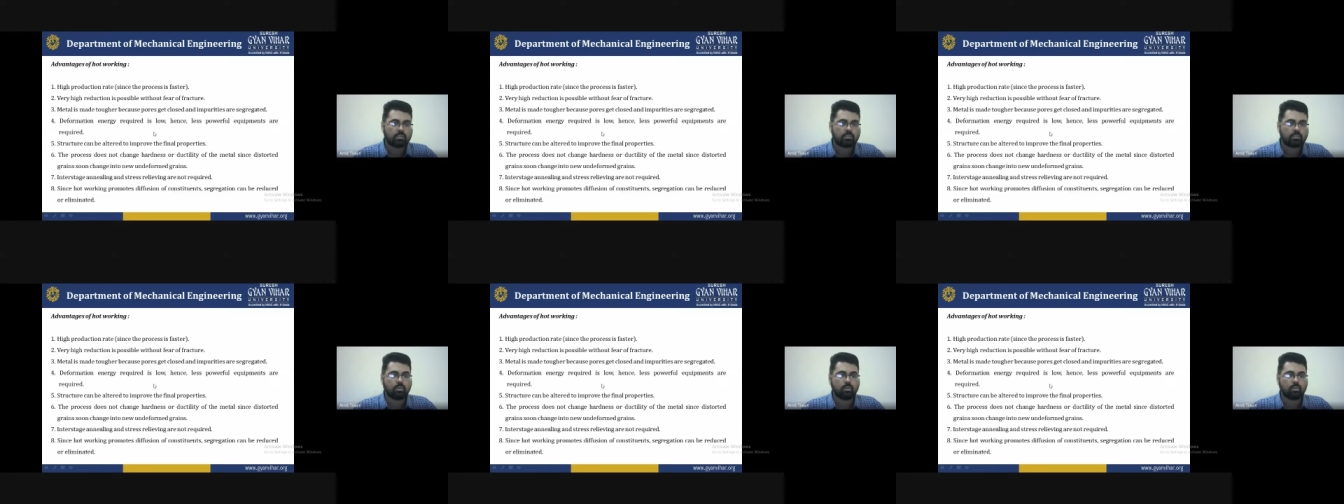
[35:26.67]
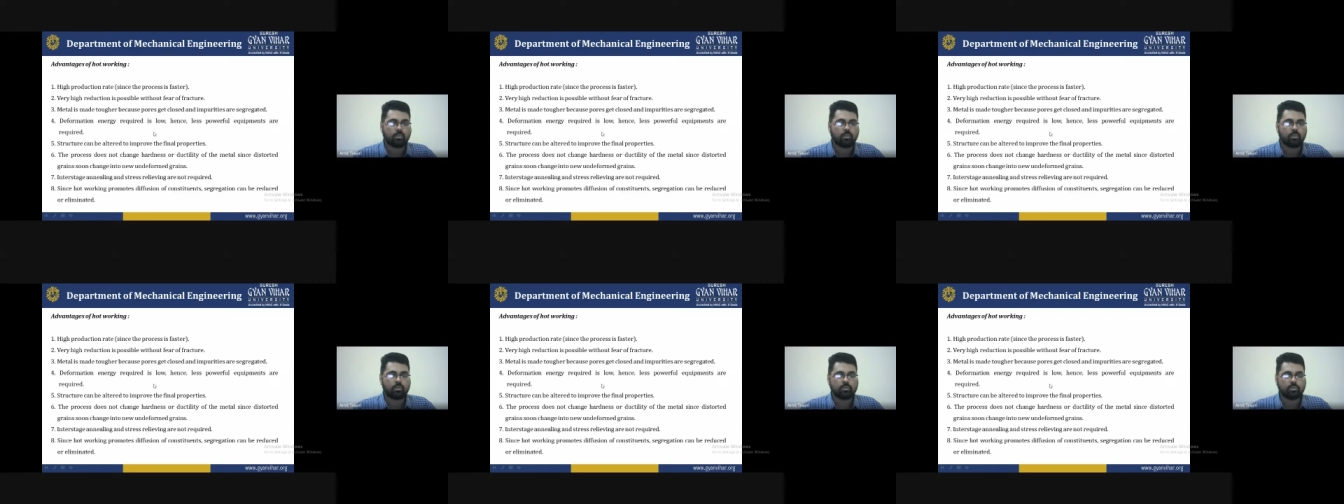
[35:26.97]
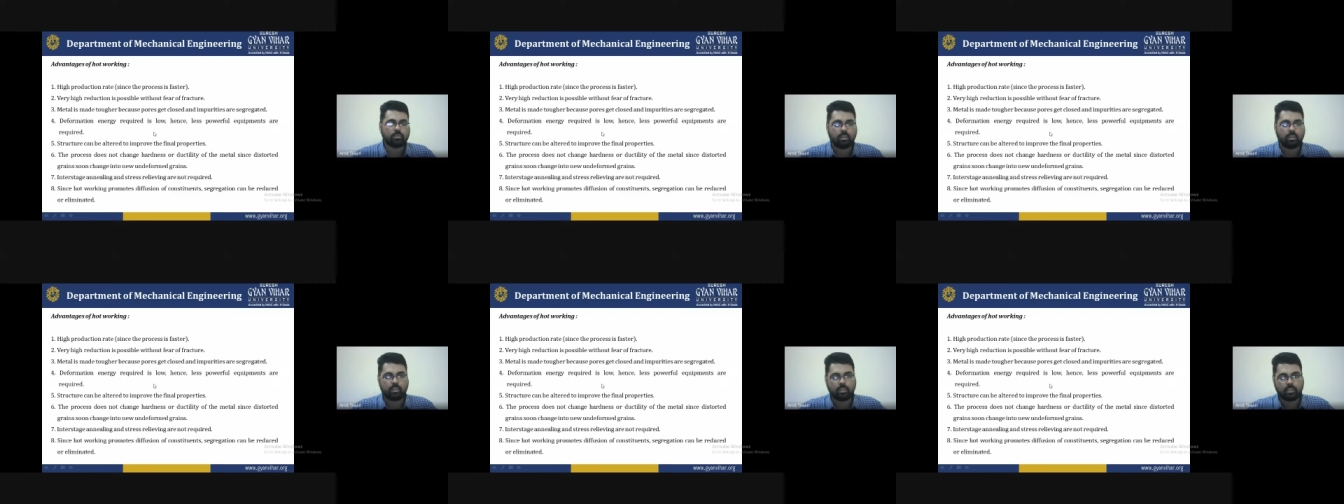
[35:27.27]
So
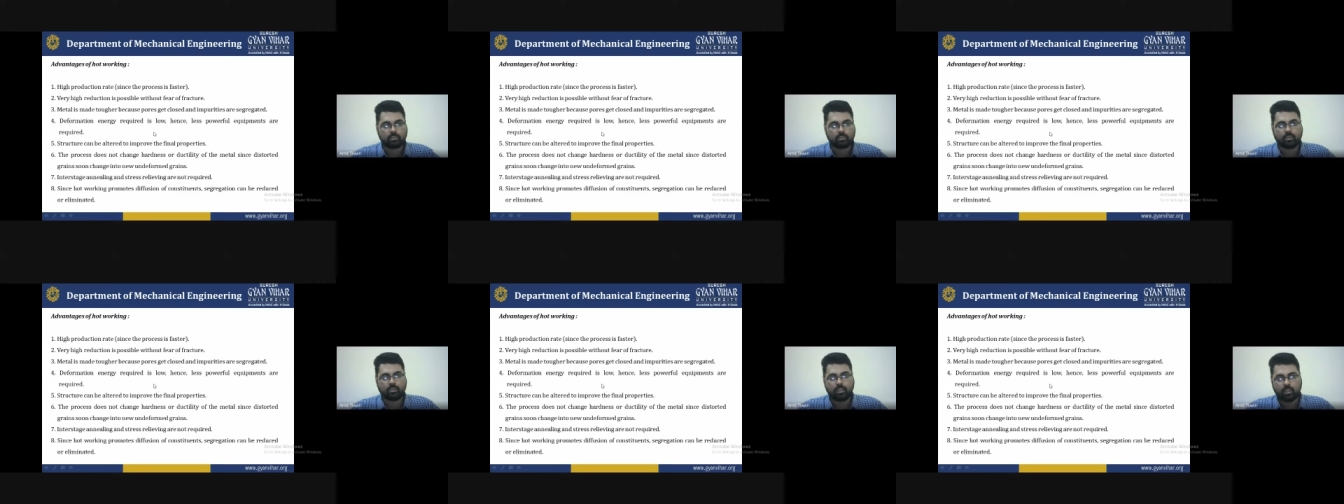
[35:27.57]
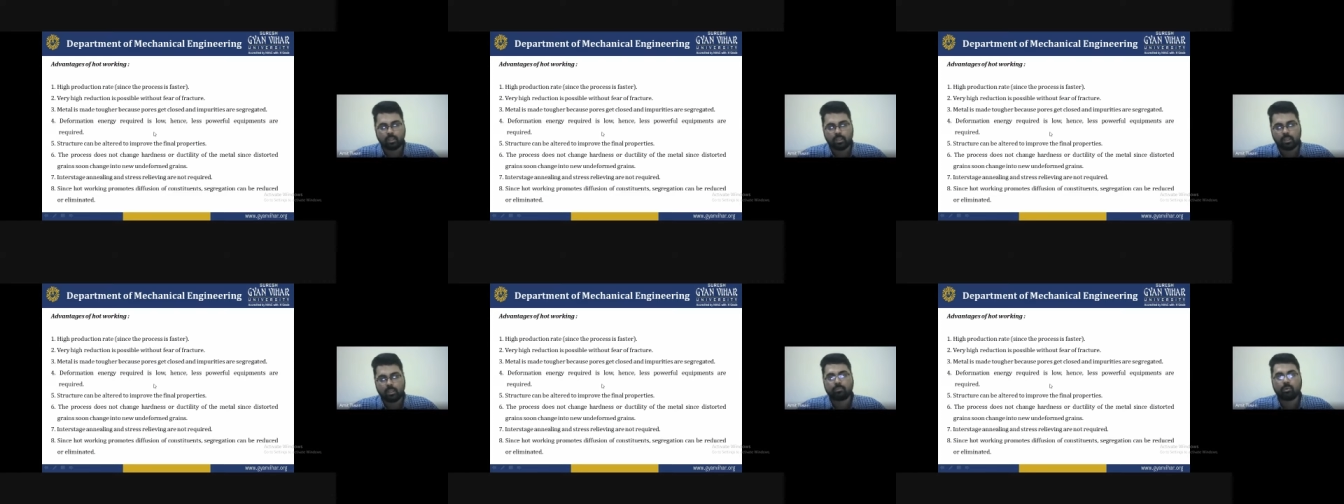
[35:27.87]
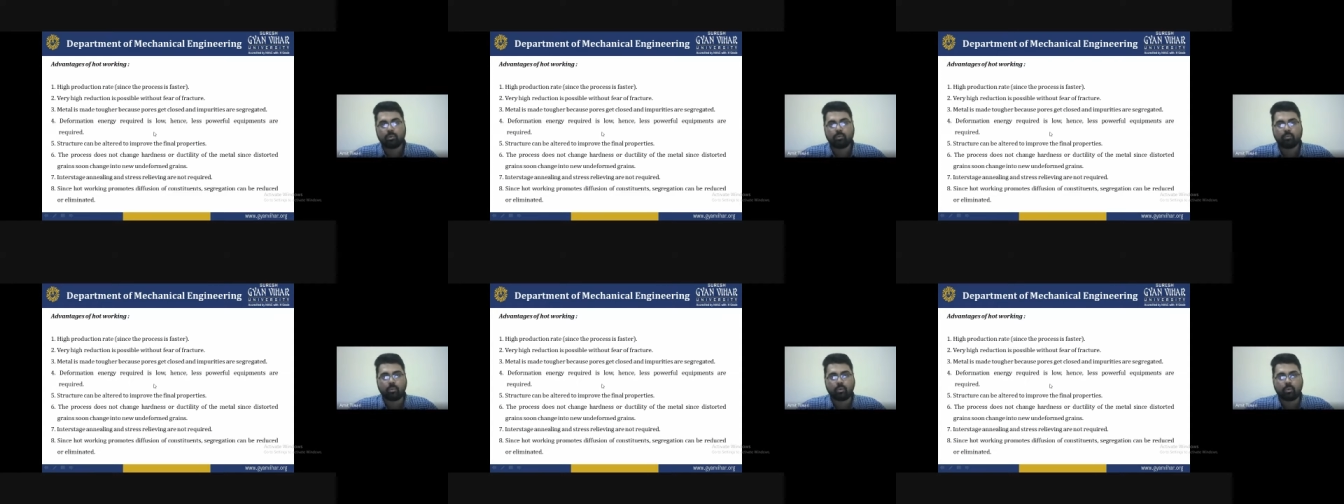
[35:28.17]
this is very
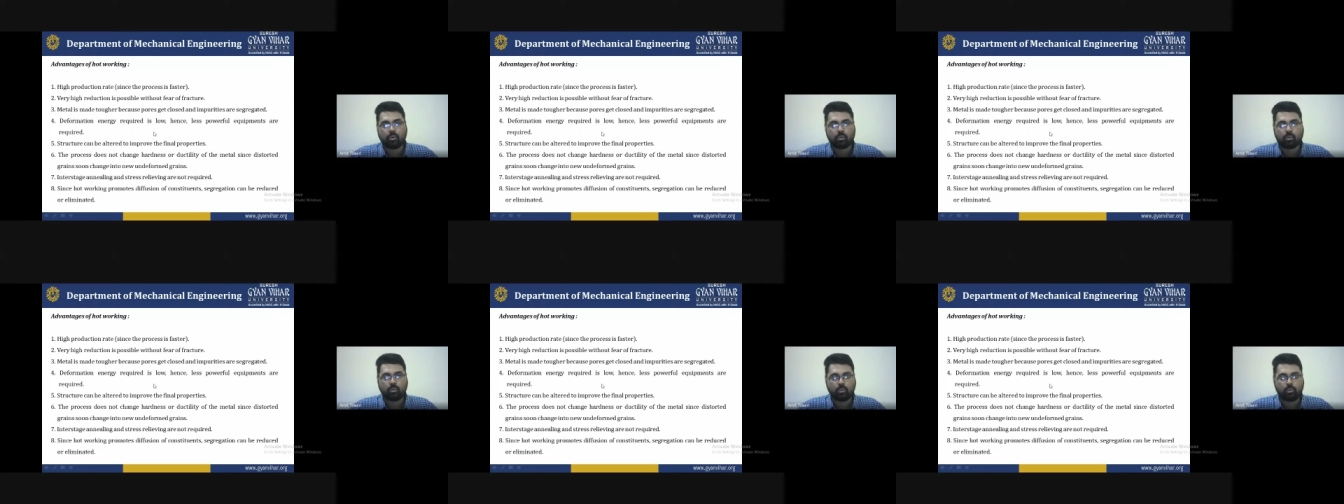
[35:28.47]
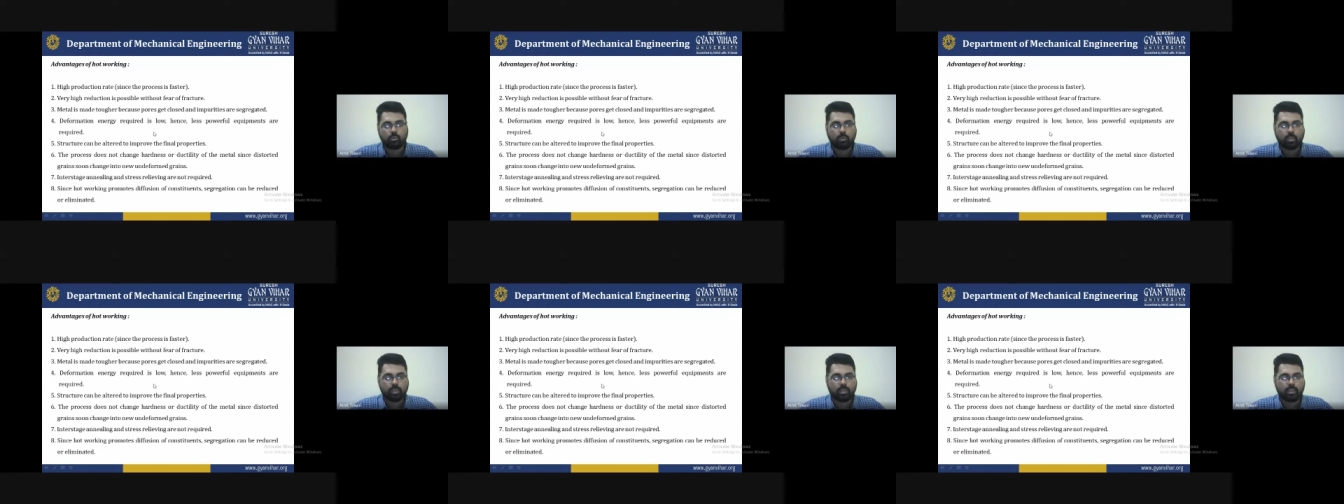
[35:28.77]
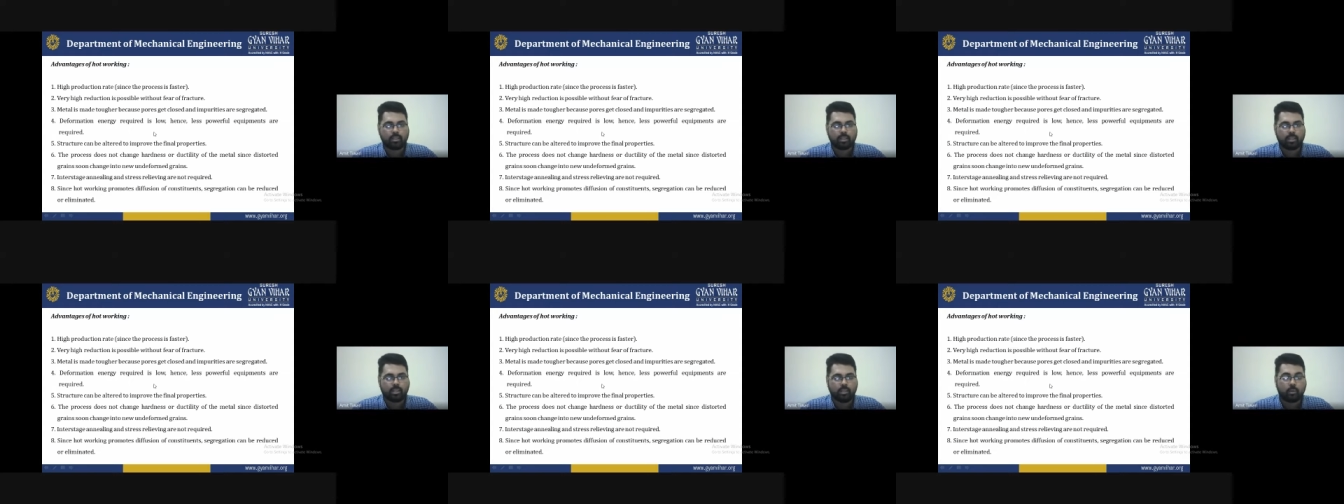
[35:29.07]
helpful for to
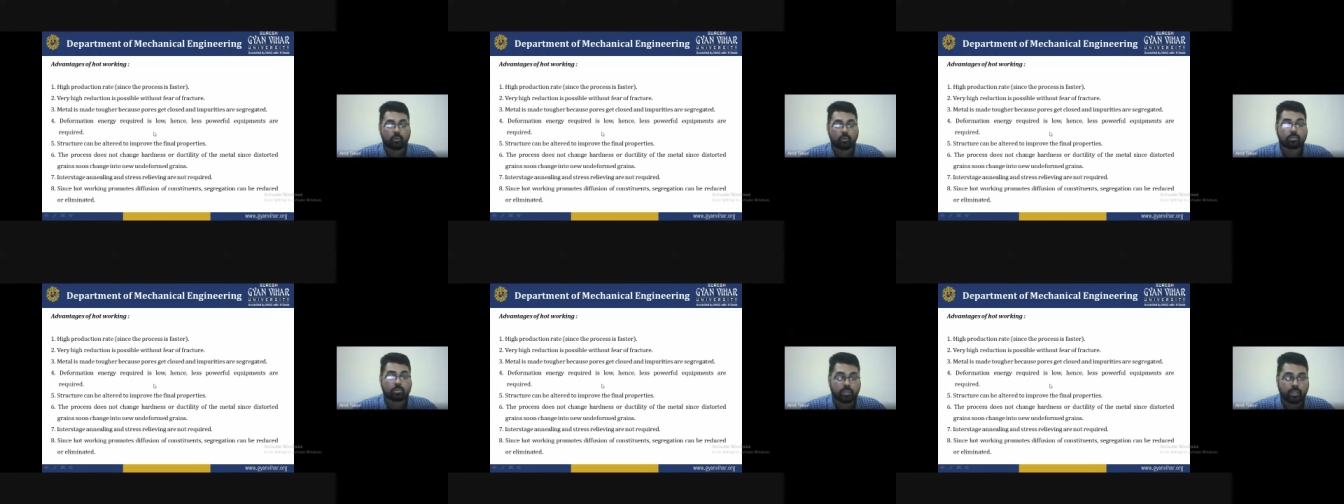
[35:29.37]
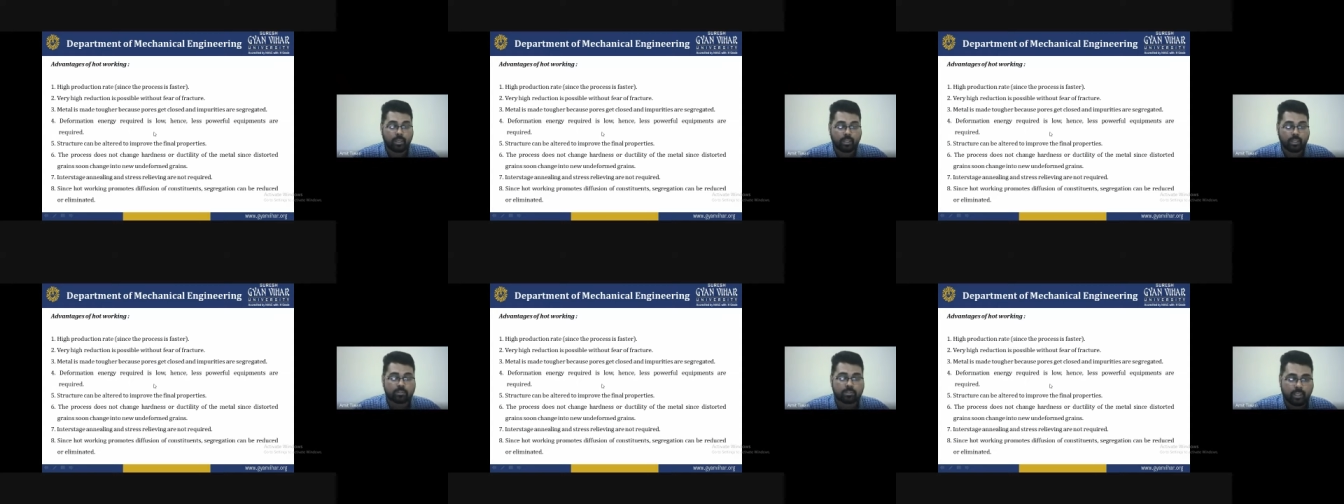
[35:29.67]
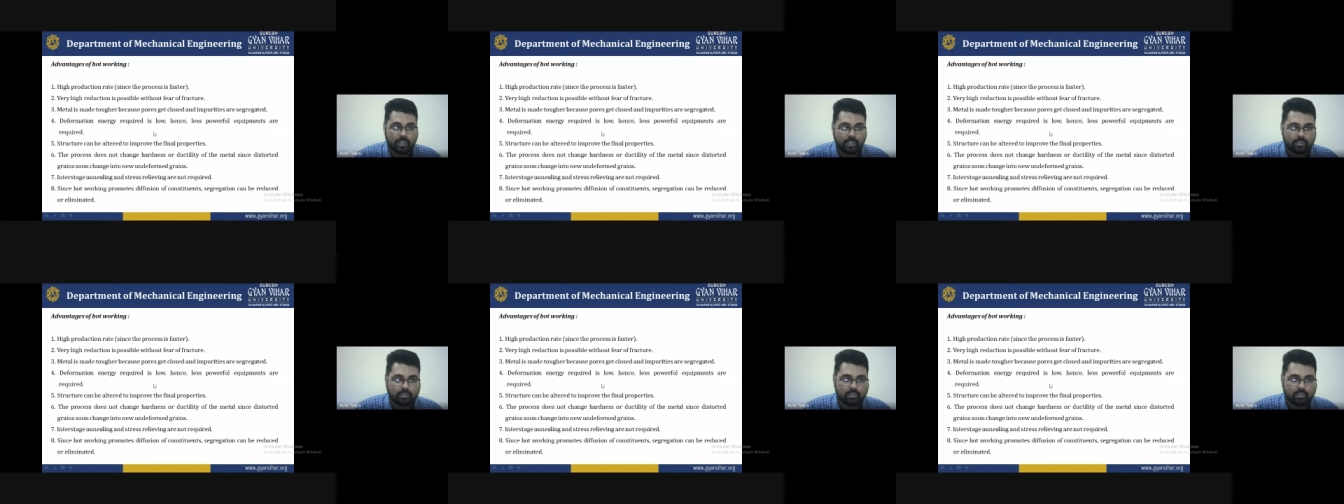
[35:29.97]
making the new grain
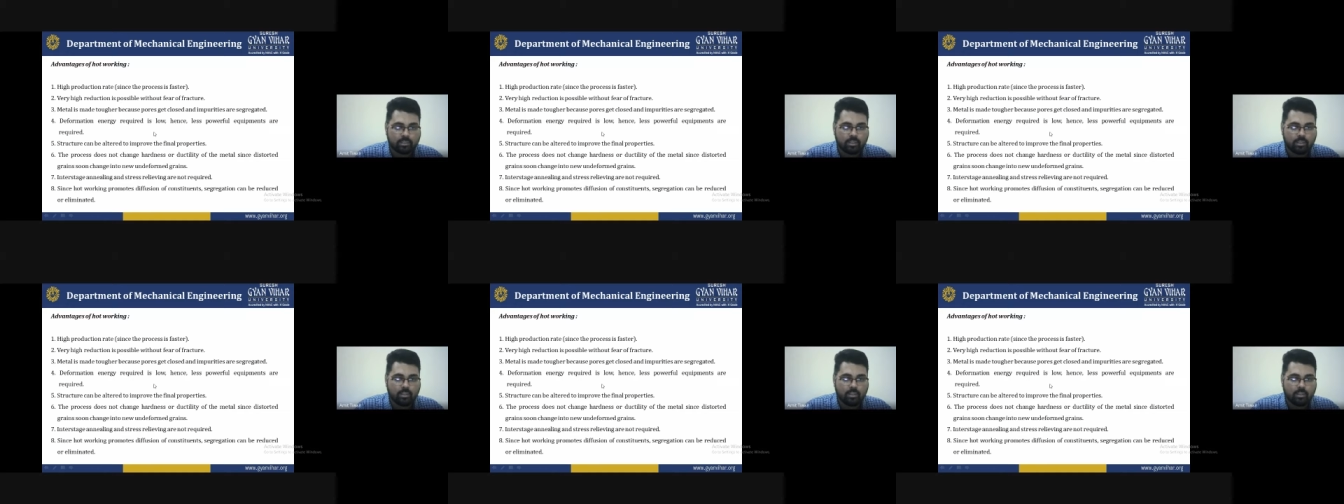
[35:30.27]
size